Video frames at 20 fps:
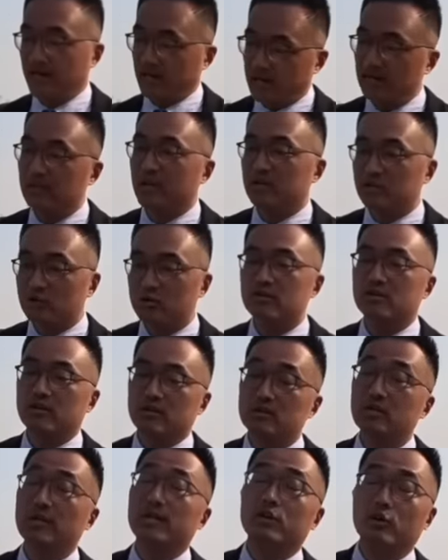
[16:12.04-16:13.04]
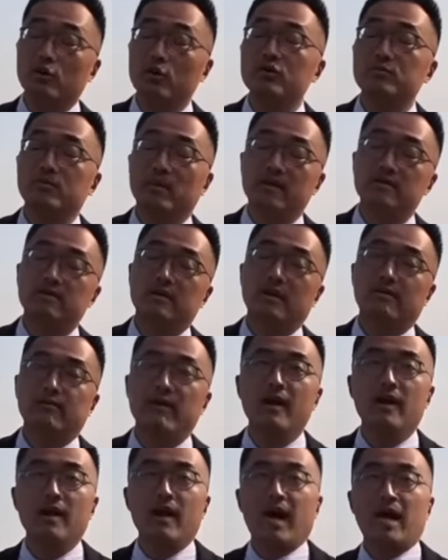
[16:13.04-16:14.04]
let me introduce myself.
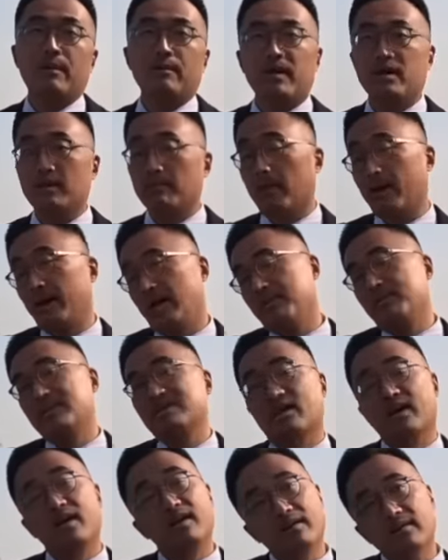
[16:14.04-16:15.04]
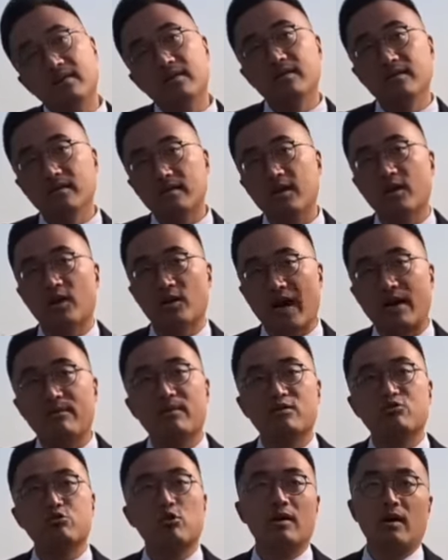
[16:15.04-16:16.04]
My name is Ethan. You know,
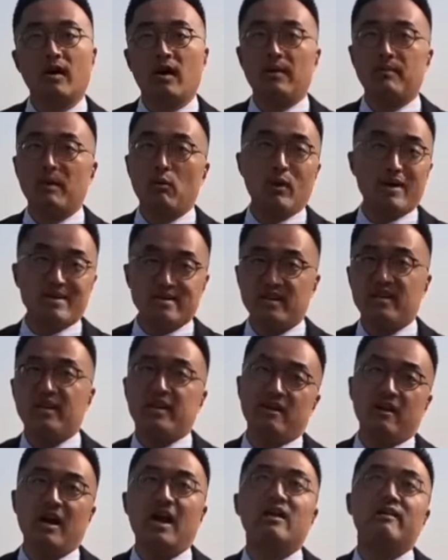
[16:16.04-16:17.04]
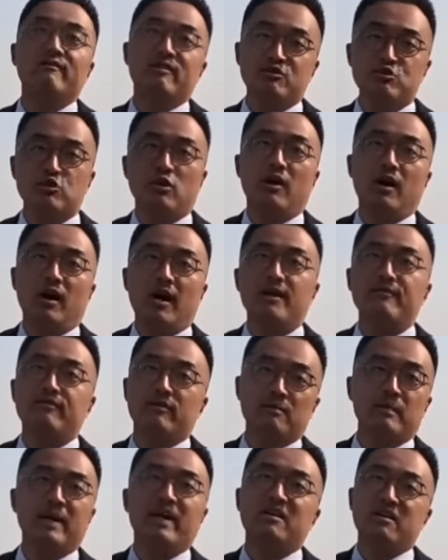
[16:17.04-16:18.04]
I'm a resident here. I live in Shanghai
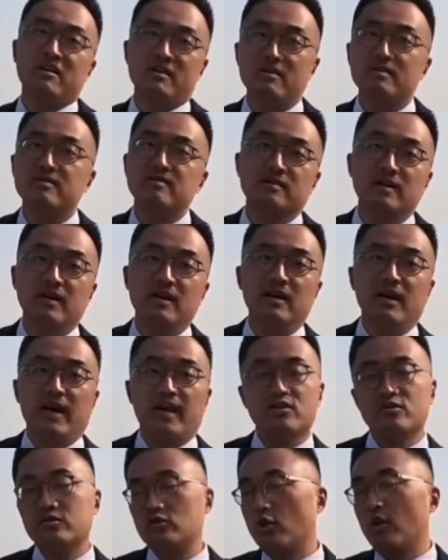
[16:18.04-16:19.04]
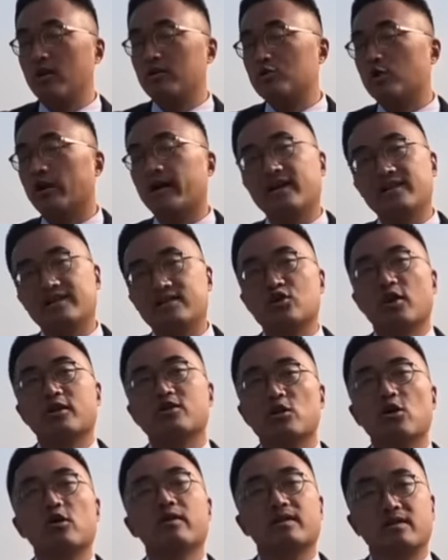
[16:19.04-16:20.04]
for many years, and China is
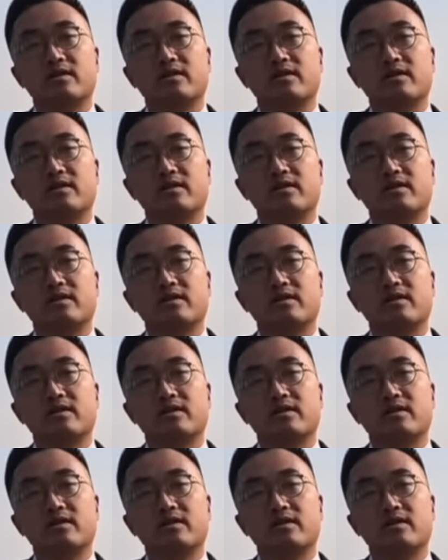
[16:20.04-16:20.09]
changing all the